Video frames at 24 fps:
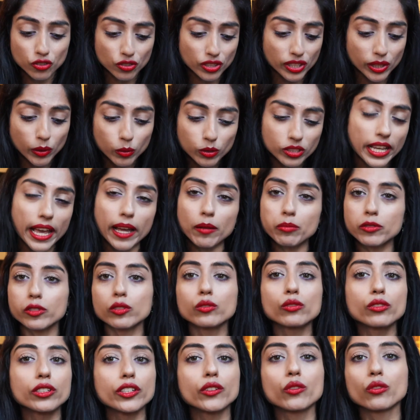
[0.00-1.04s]
there was
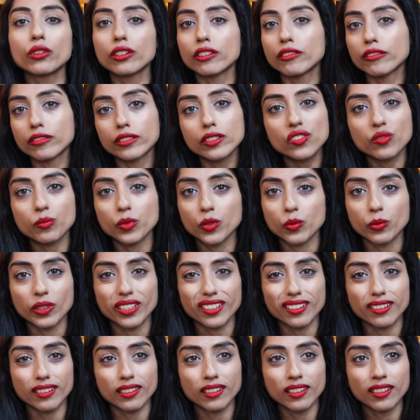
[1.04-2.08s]
absolutely no difference
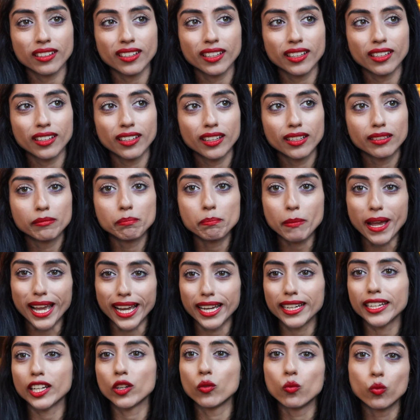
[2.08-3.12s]
between
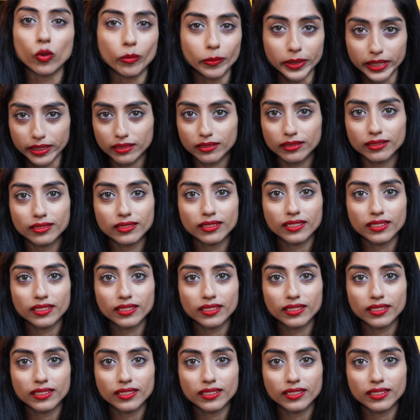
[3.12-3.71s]
man and woman,